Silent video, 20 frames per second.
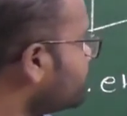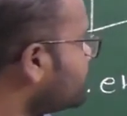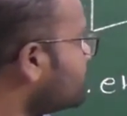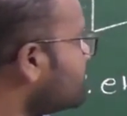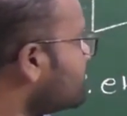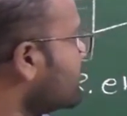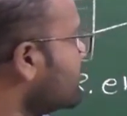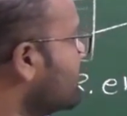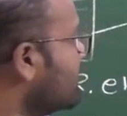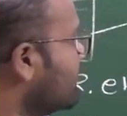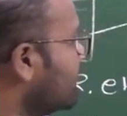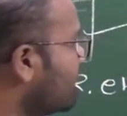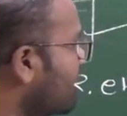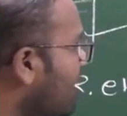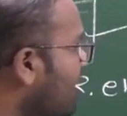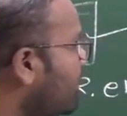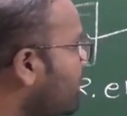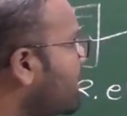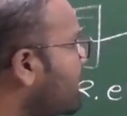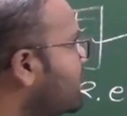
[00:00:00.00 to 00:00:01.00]
if
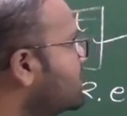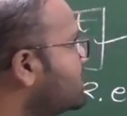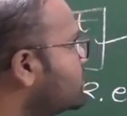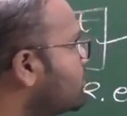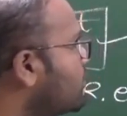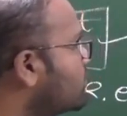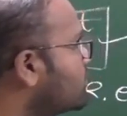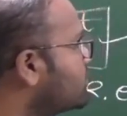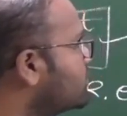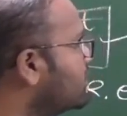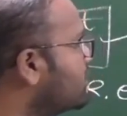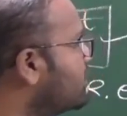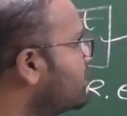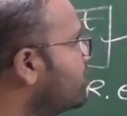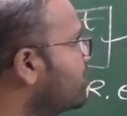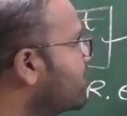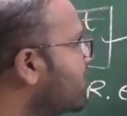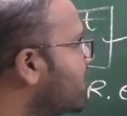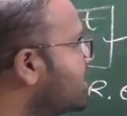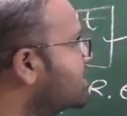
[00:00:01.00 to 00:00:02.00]
lambda is constant, we
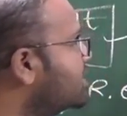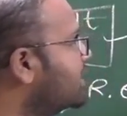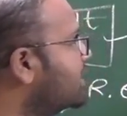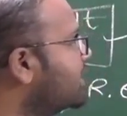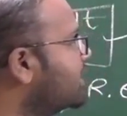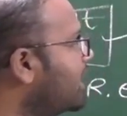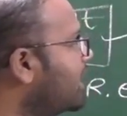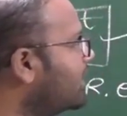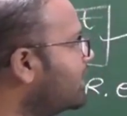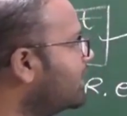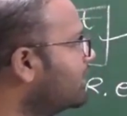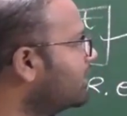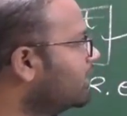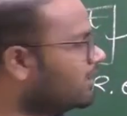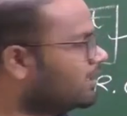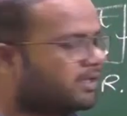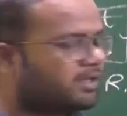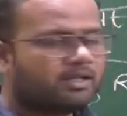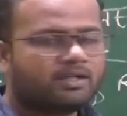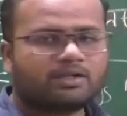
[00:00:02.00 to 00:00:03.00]
can say
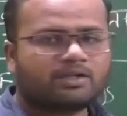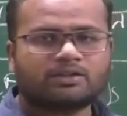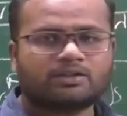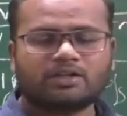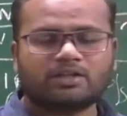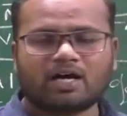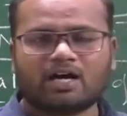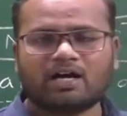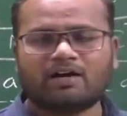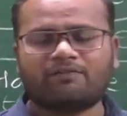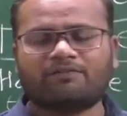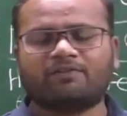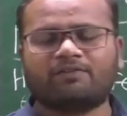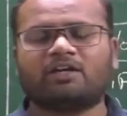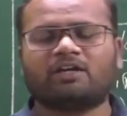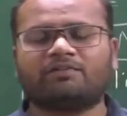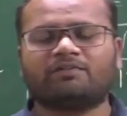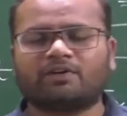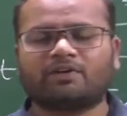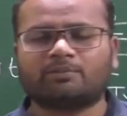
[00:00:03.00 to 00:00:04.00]
that the half
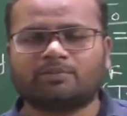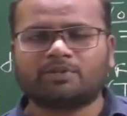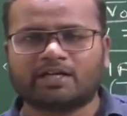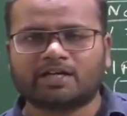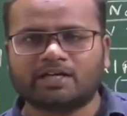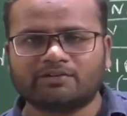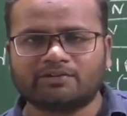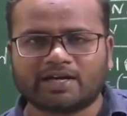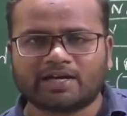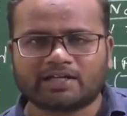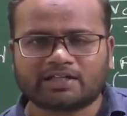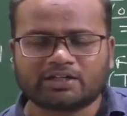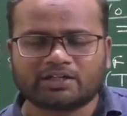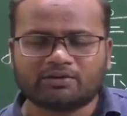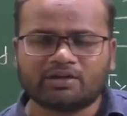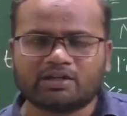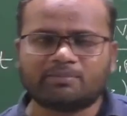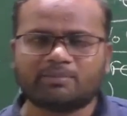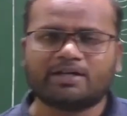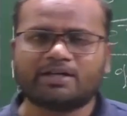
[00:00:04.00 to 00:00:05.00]
life of the radioactive
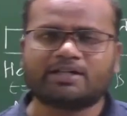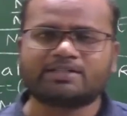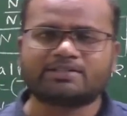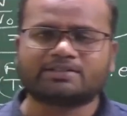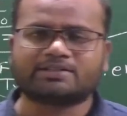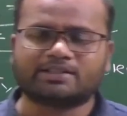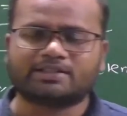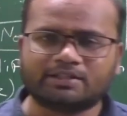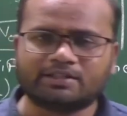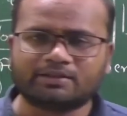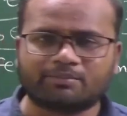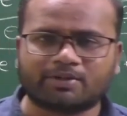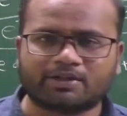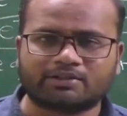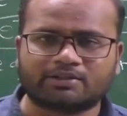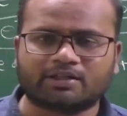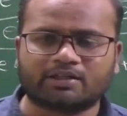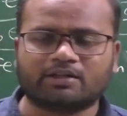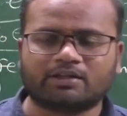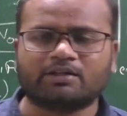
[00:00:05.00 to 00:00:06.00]
element is nothing but
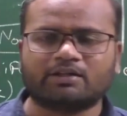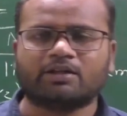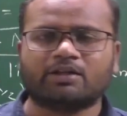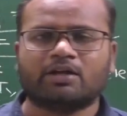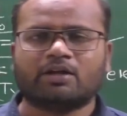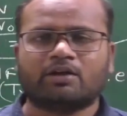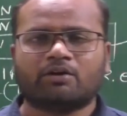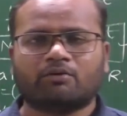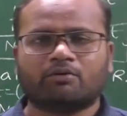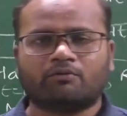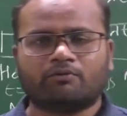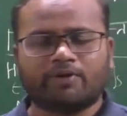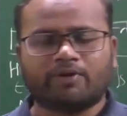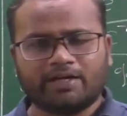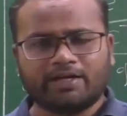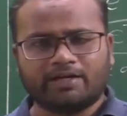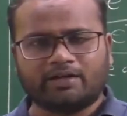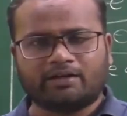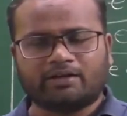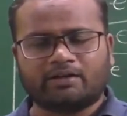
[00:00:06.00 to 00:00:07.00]
the
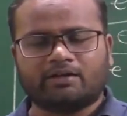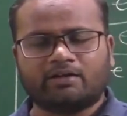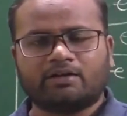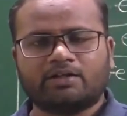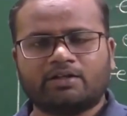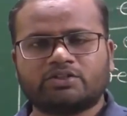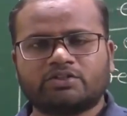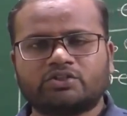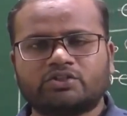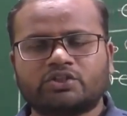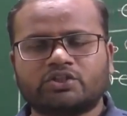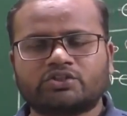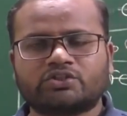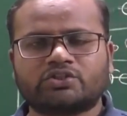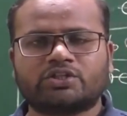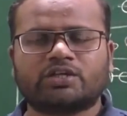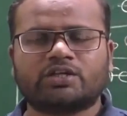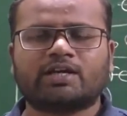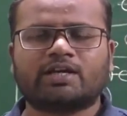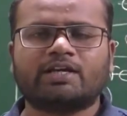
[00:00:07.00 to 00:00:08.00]
when
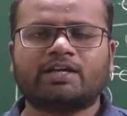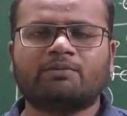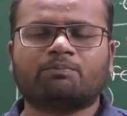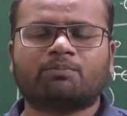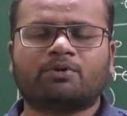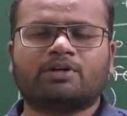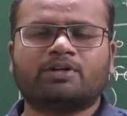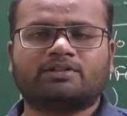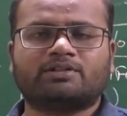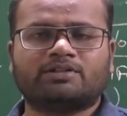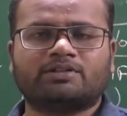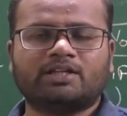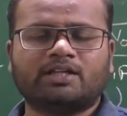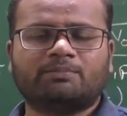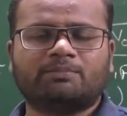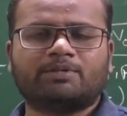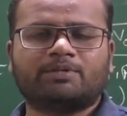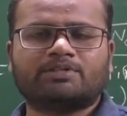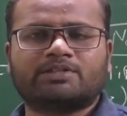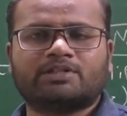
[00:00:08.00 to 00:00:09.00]

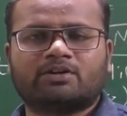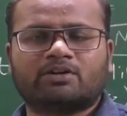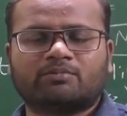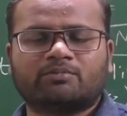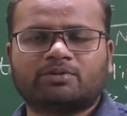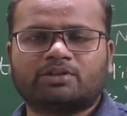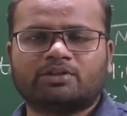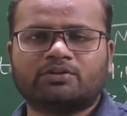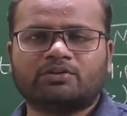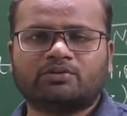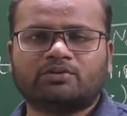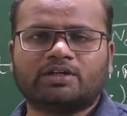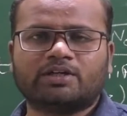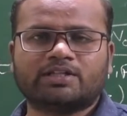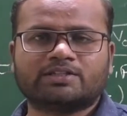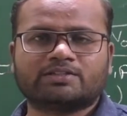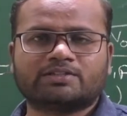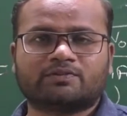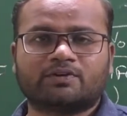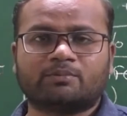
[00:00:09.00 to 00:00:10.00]
69.3% of the
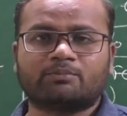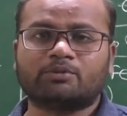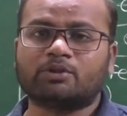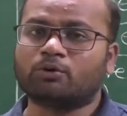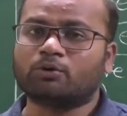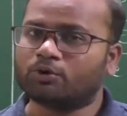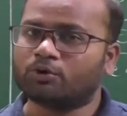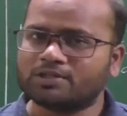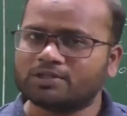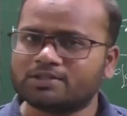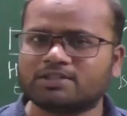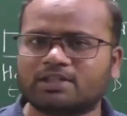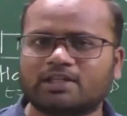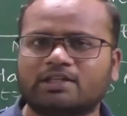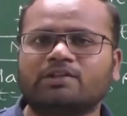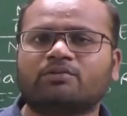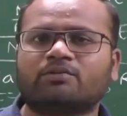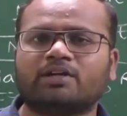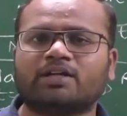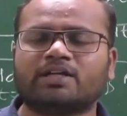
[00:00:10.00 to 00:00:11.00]
nucleus from the original
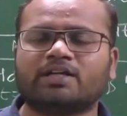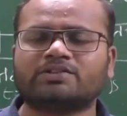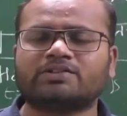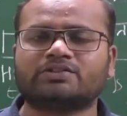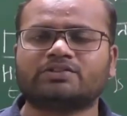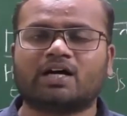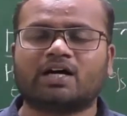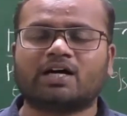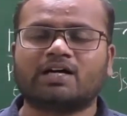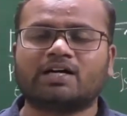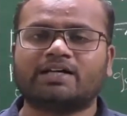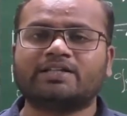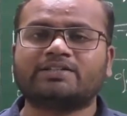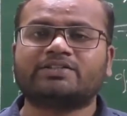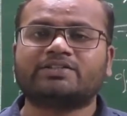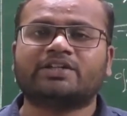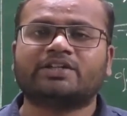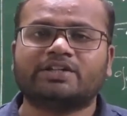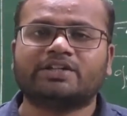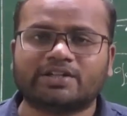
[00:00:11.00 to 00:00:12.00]
nucleus are
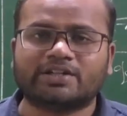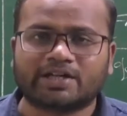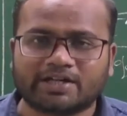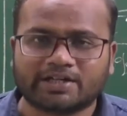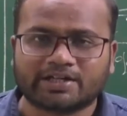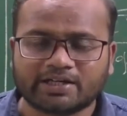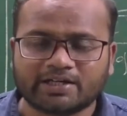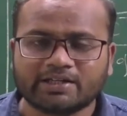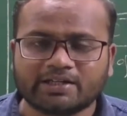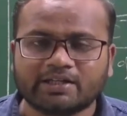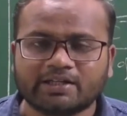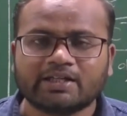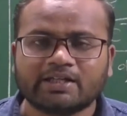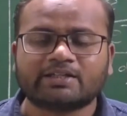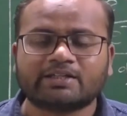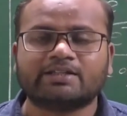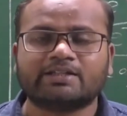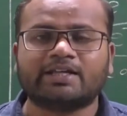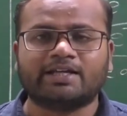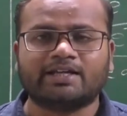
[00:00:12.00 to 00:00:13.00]
disintegrated,
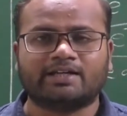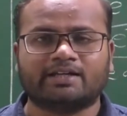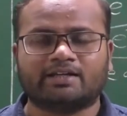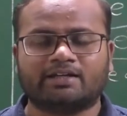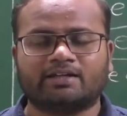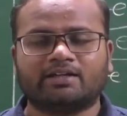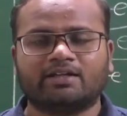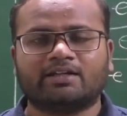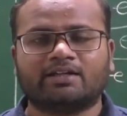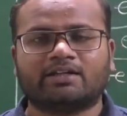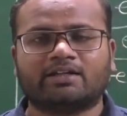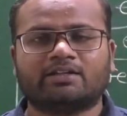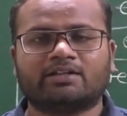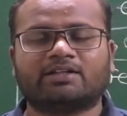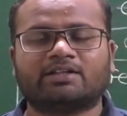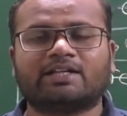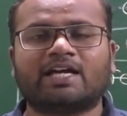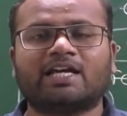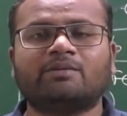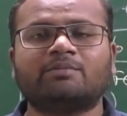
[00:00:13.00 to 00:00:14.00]
then the
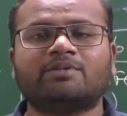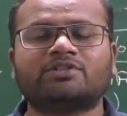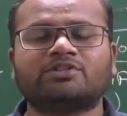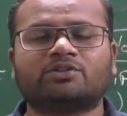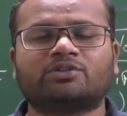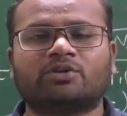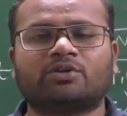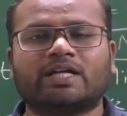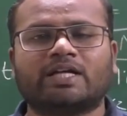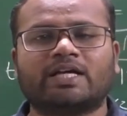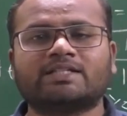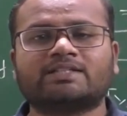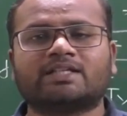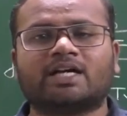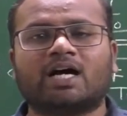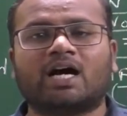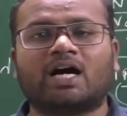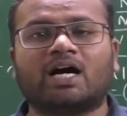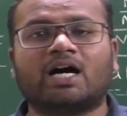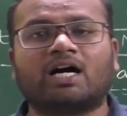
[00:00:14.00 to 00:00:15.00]
time is known as
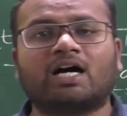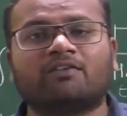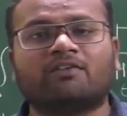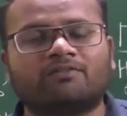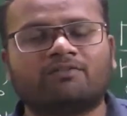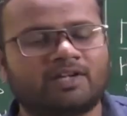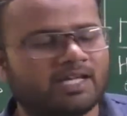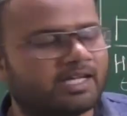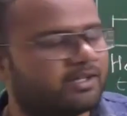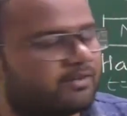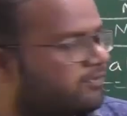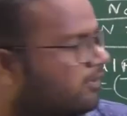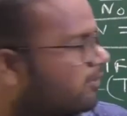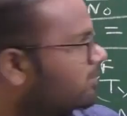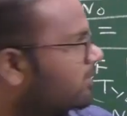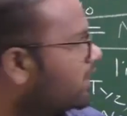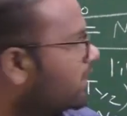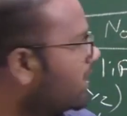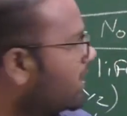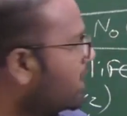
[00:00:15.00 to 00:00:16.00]
half life of
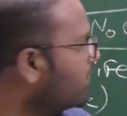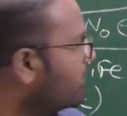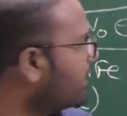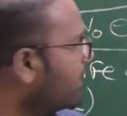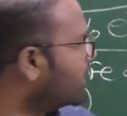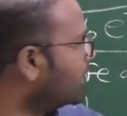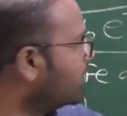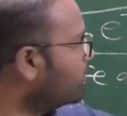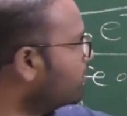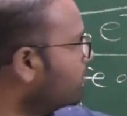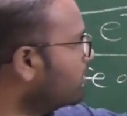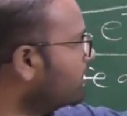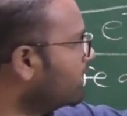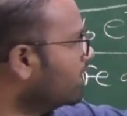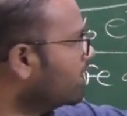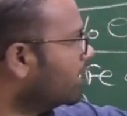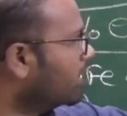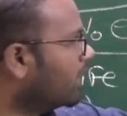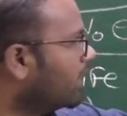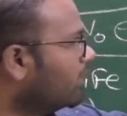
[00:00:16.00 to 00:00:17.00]
the
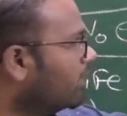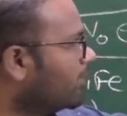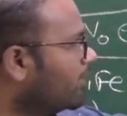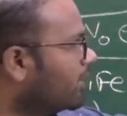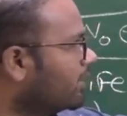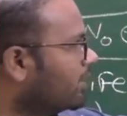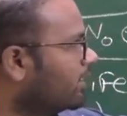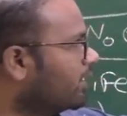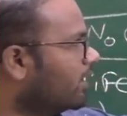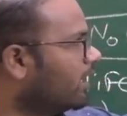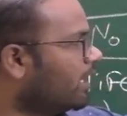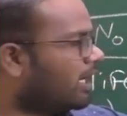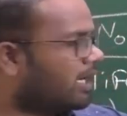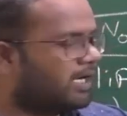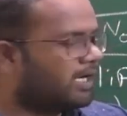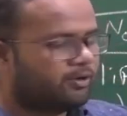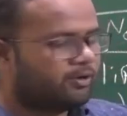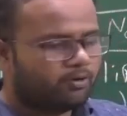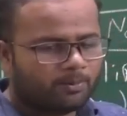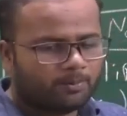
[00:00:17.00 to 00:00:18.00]
radioactive element. I
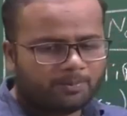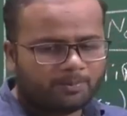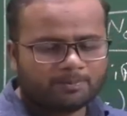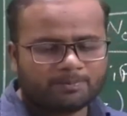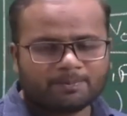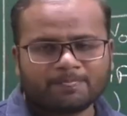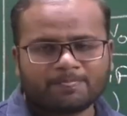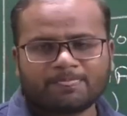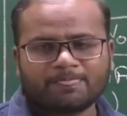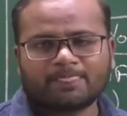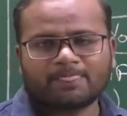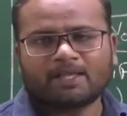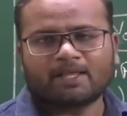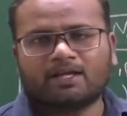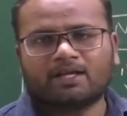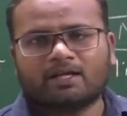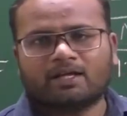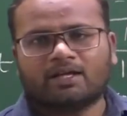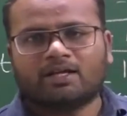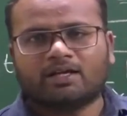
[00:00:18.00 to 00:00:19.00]
hope
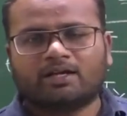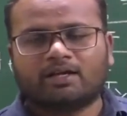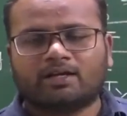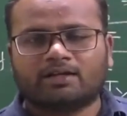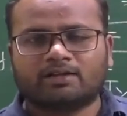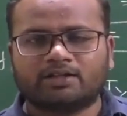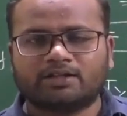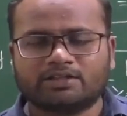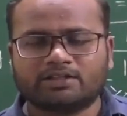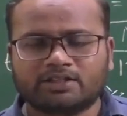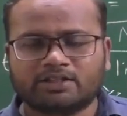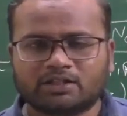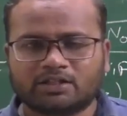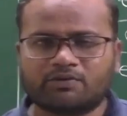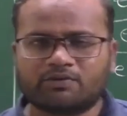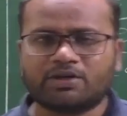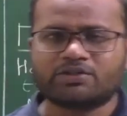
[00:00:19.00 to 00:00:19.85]
this equation